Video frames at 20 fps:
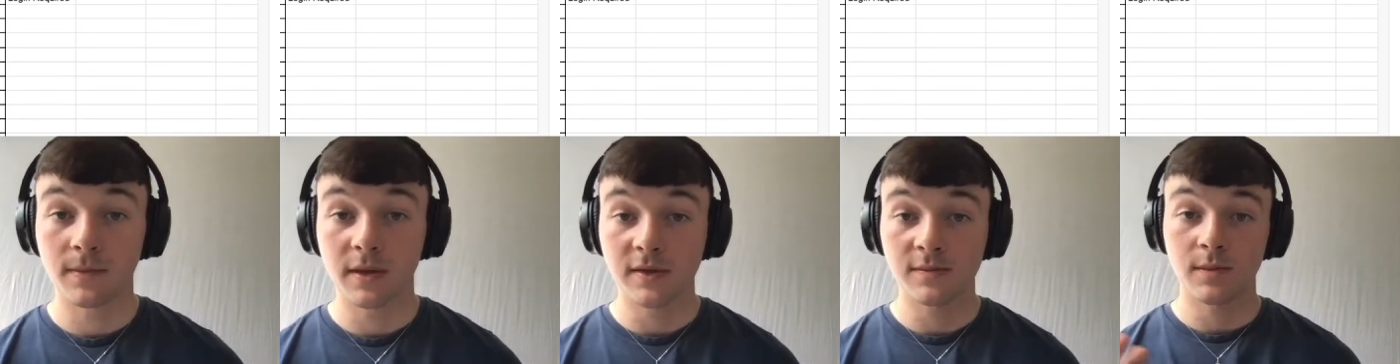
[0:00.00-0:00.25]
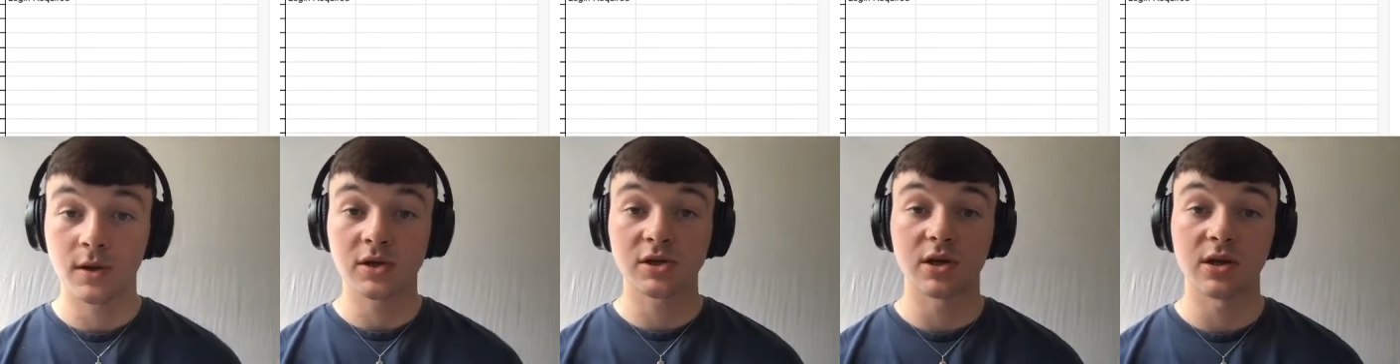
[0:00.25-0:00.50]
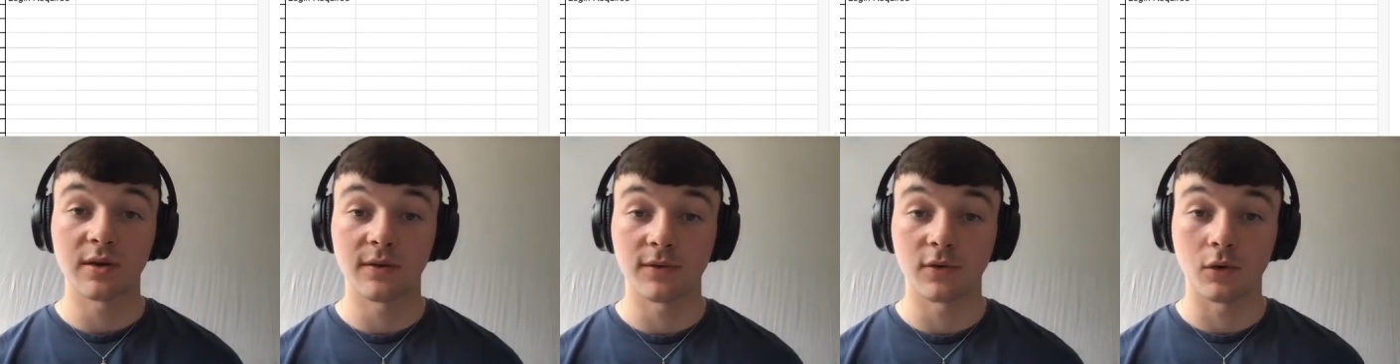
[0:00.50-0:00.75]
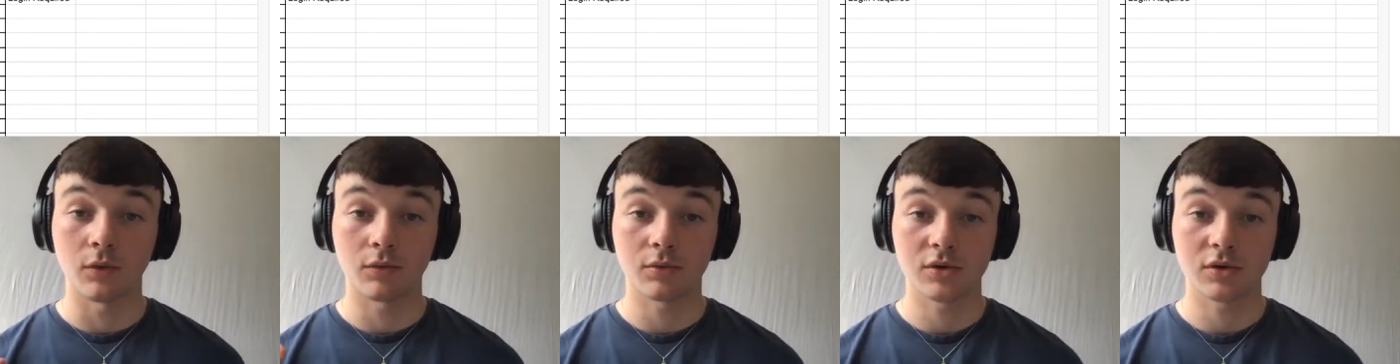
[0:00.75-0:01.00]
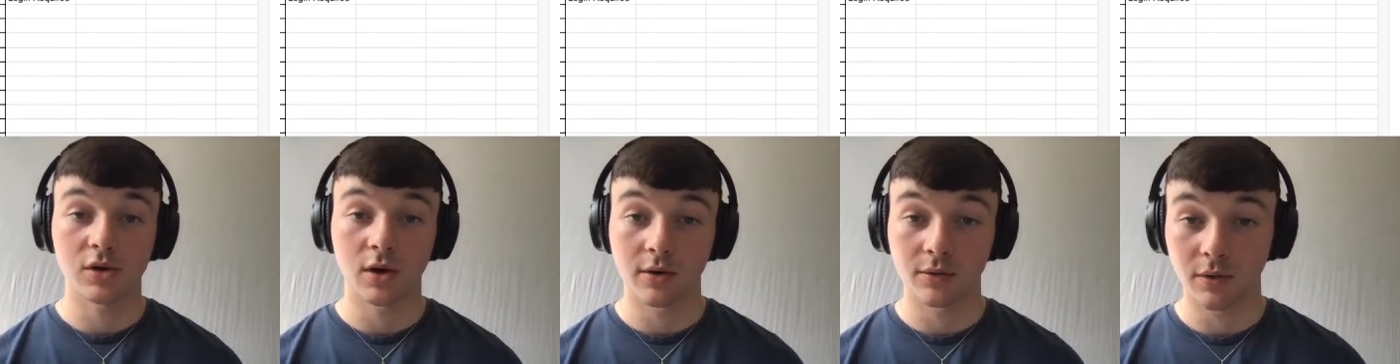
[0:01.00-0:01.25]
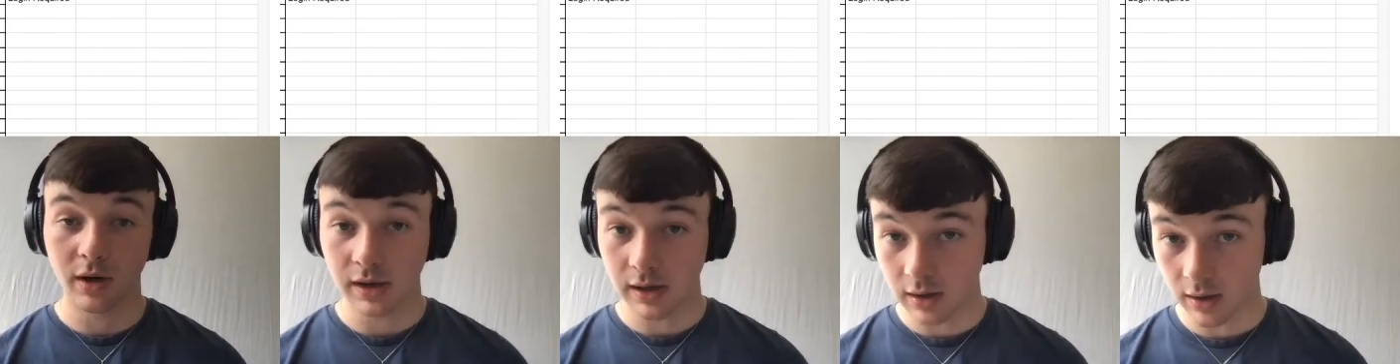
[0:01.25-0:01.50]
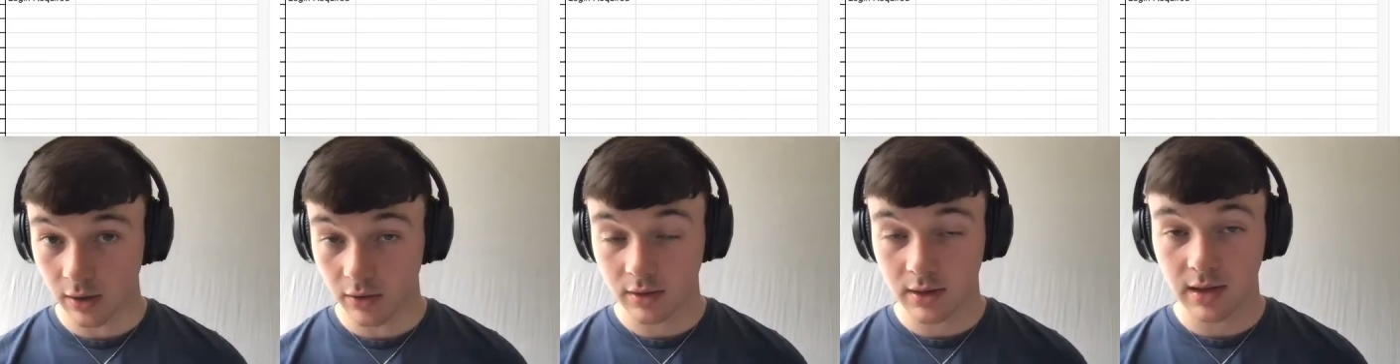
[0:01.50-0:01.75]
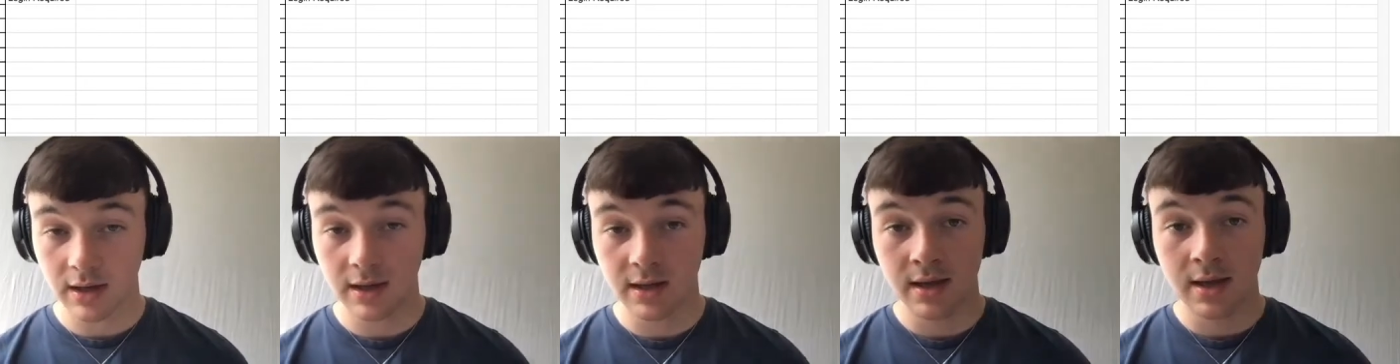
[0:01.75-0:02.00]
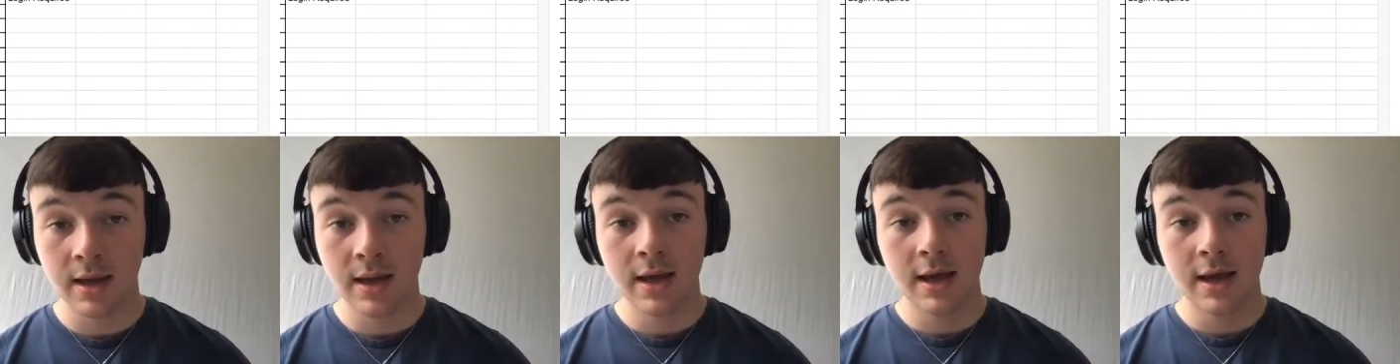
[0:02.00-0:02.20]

especially if you're trying to rank locally.